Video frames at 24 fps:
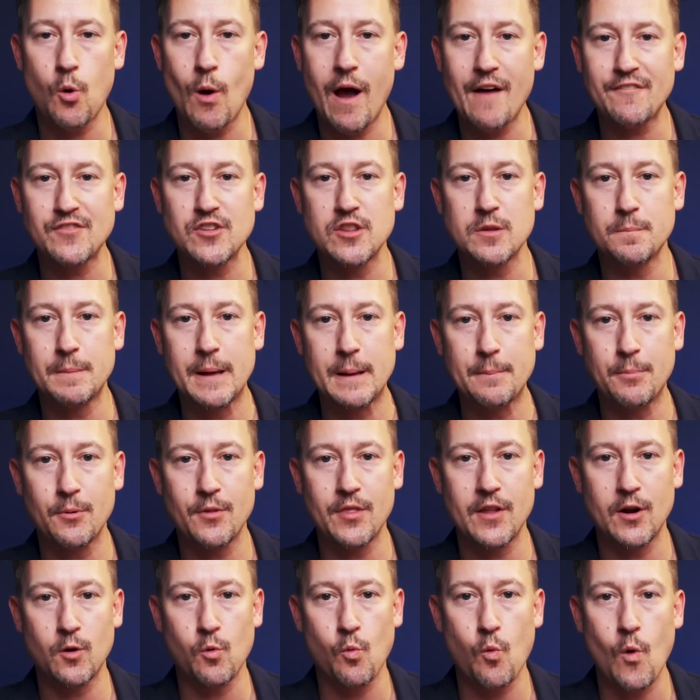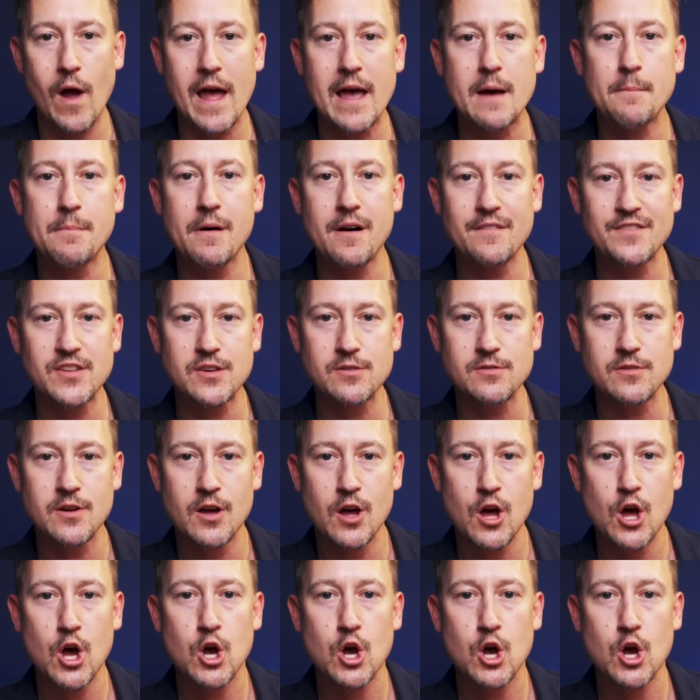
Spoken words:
go after the people that are way above you.